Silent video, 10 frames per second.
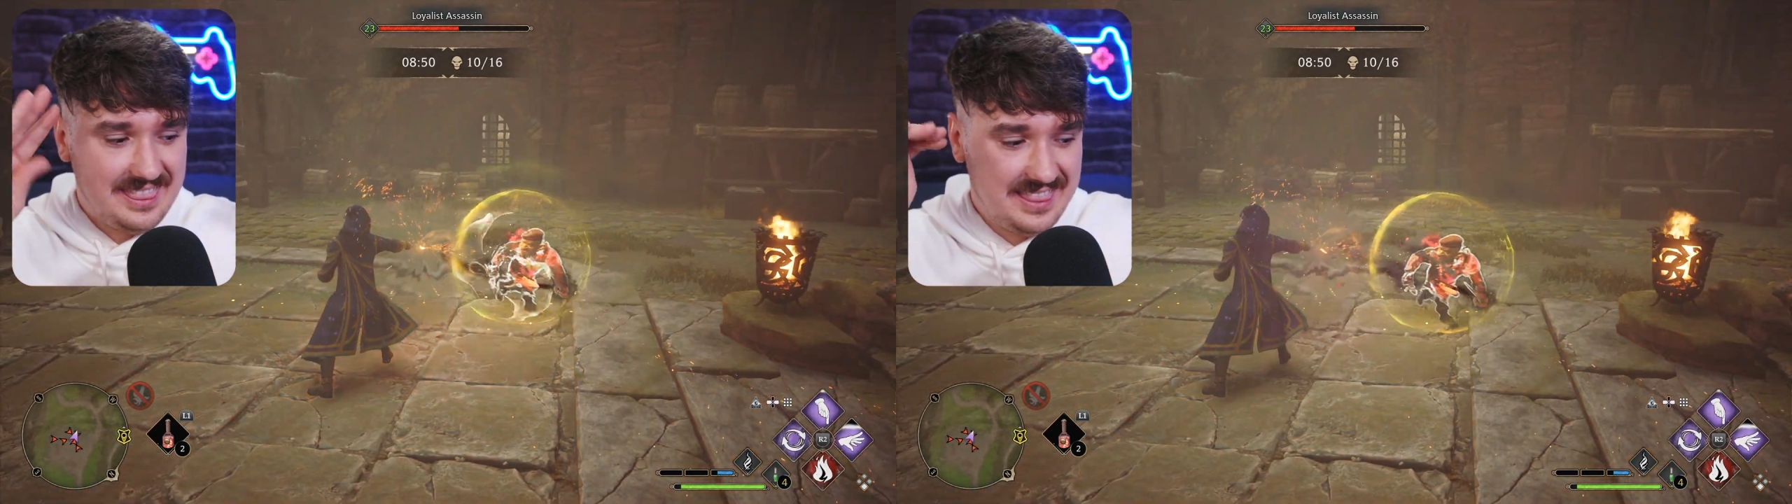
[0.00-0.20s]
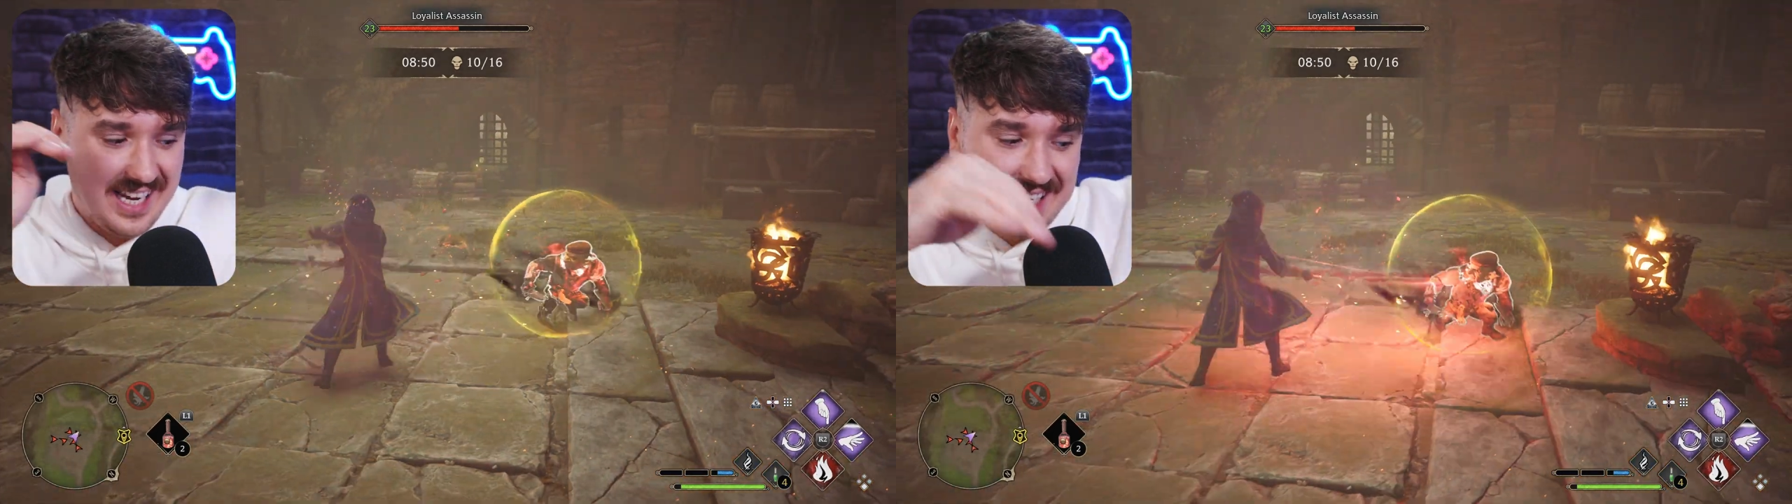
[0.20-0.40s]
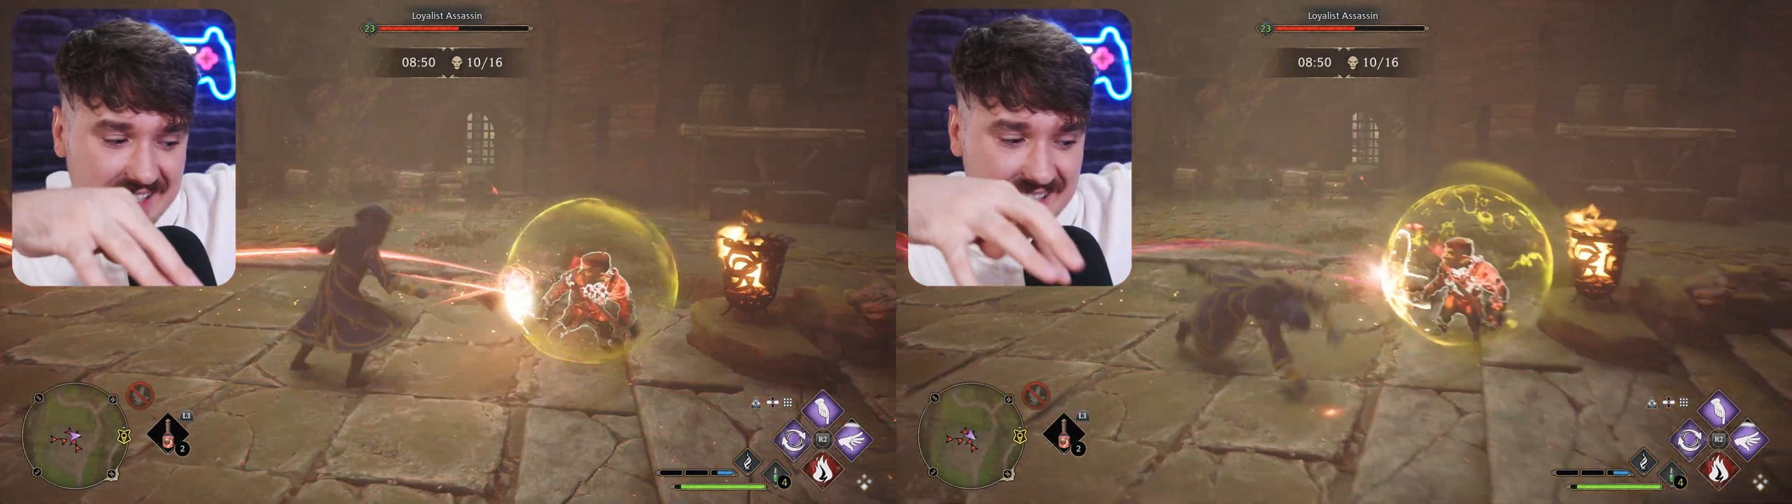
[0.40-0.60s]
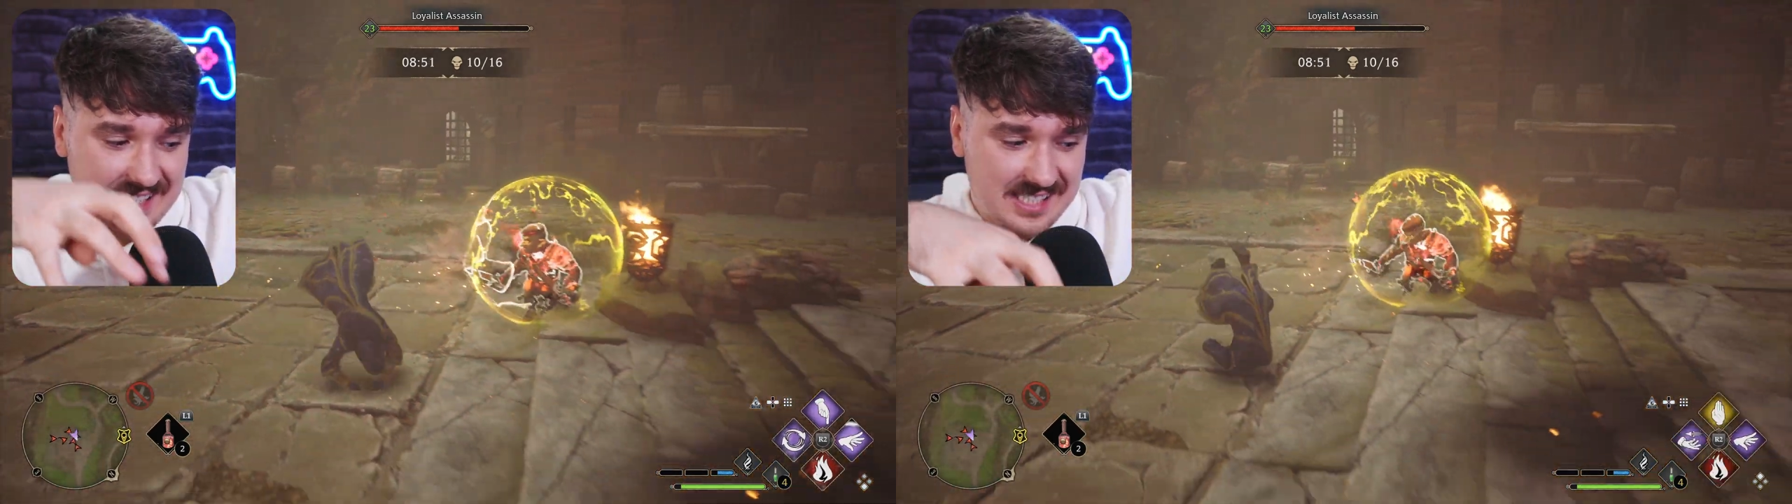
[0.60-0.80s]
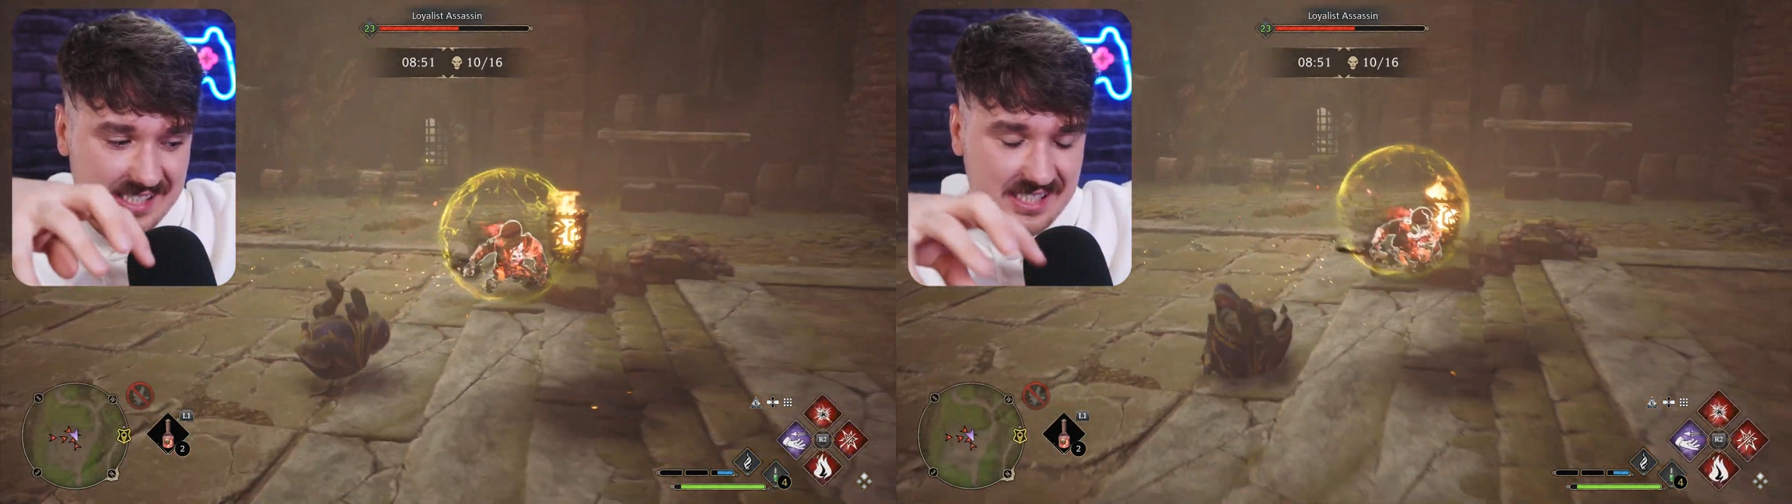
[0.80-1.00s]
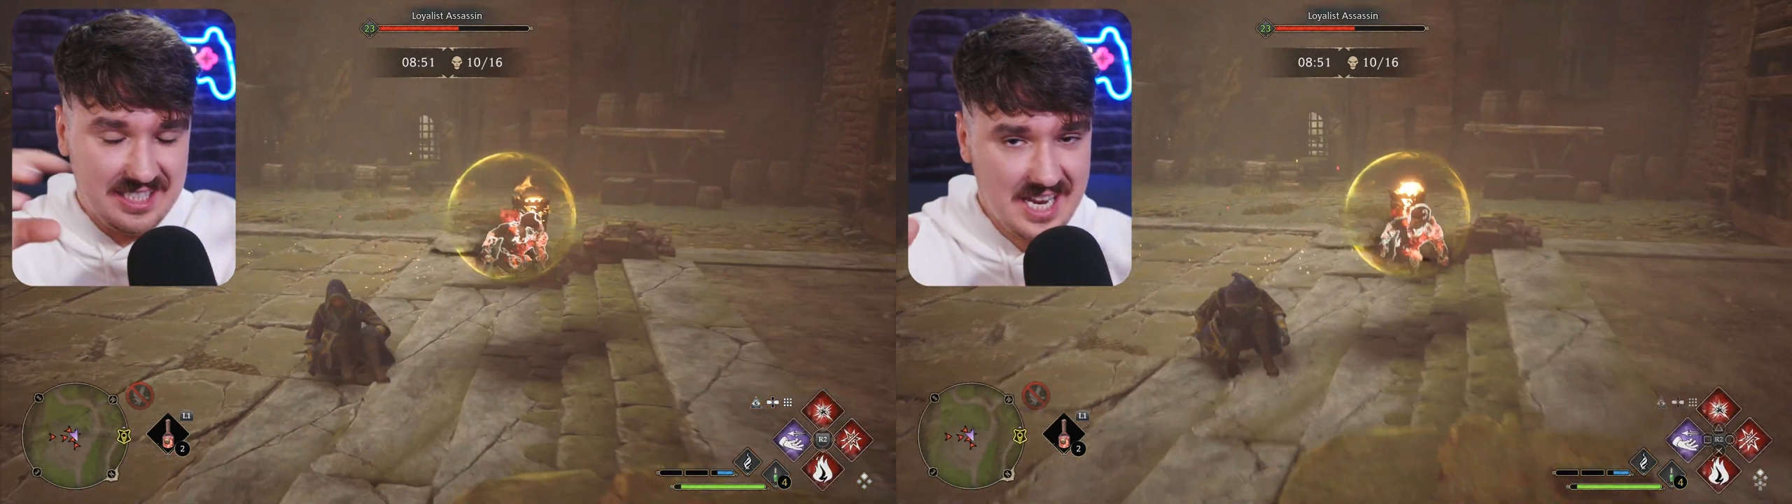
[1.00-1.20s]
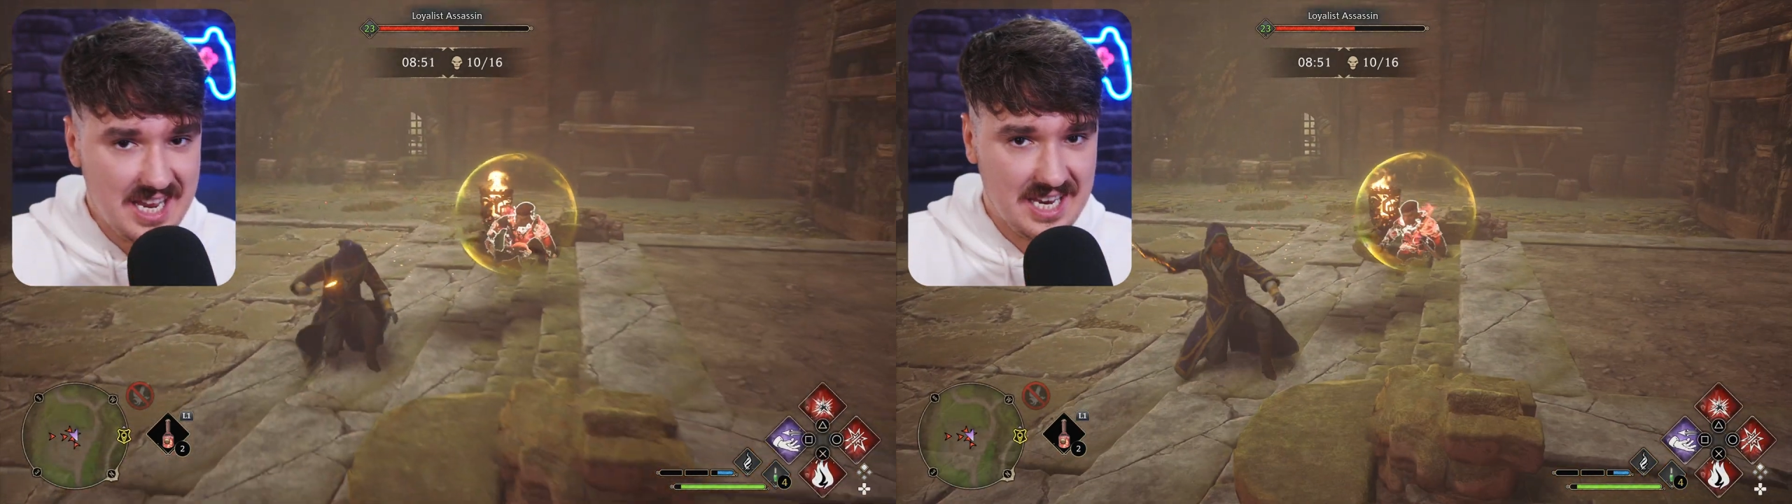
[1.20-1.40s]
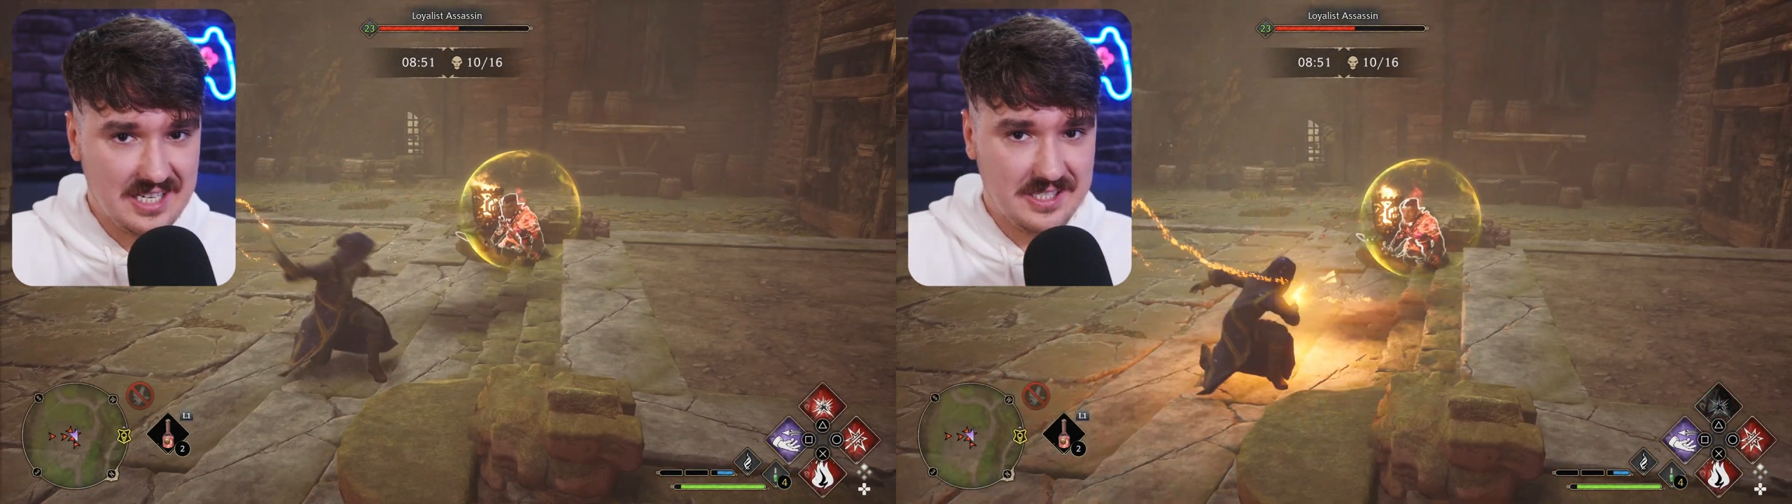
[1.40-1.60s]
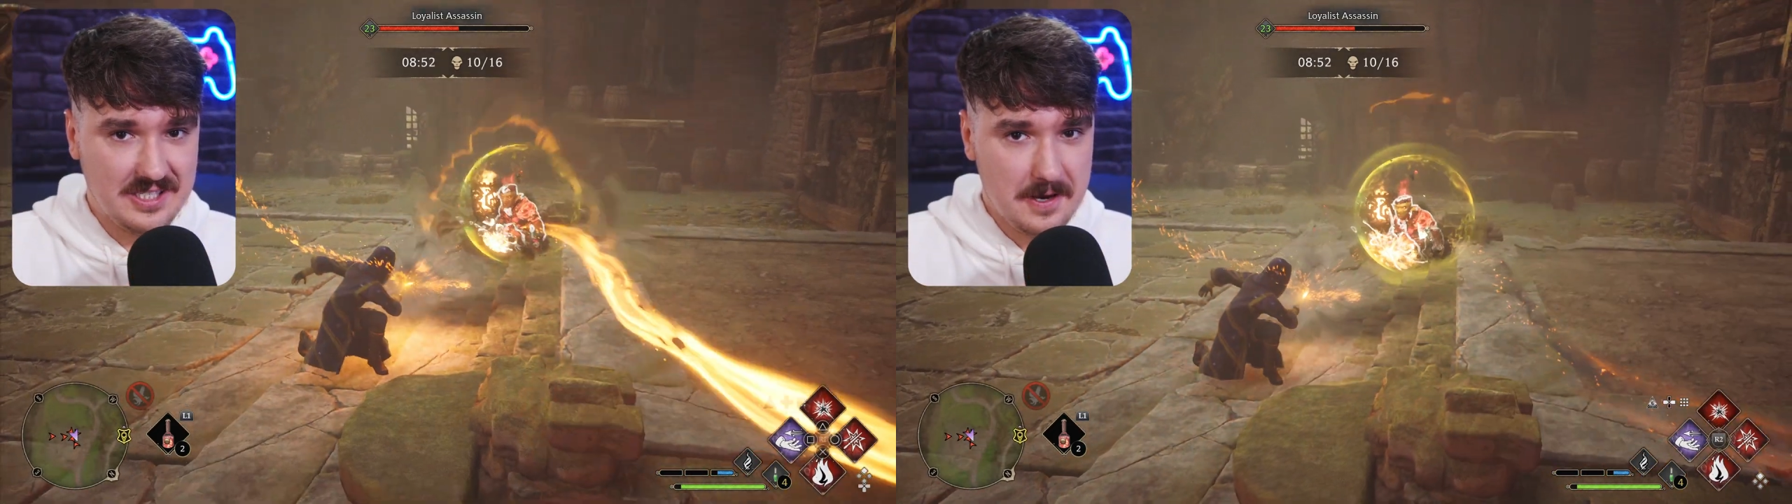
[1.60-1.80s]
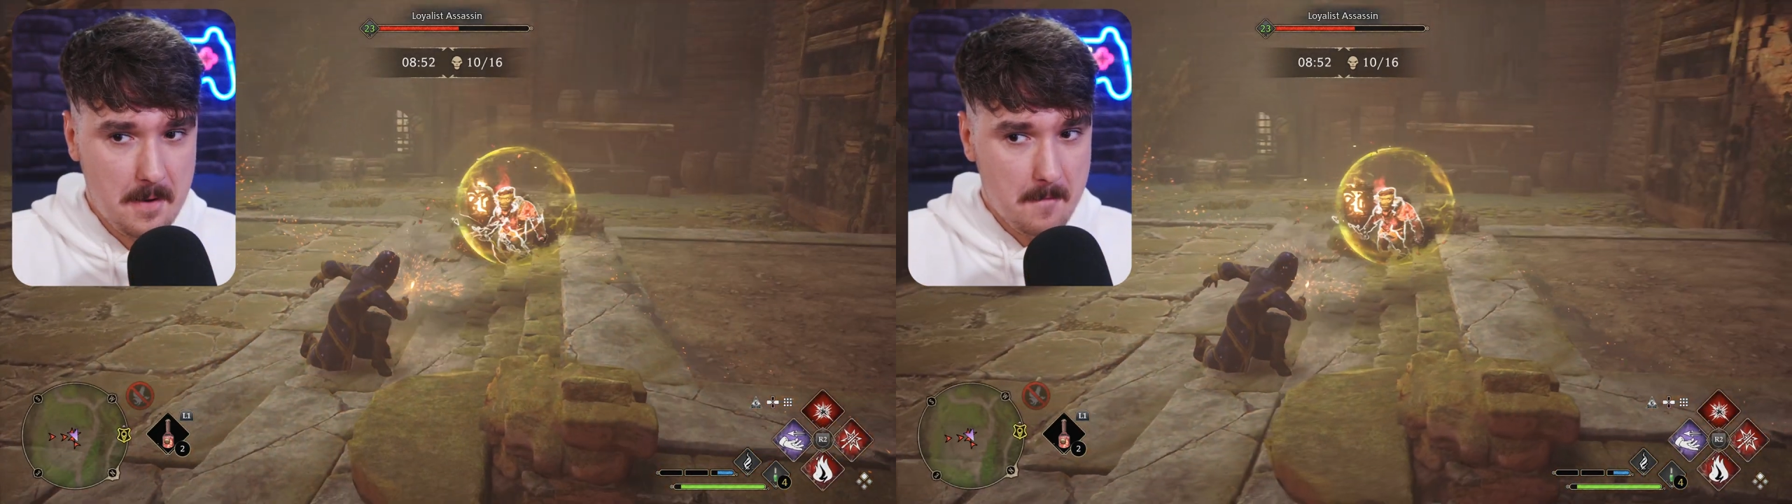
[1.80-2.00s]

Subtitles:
this tease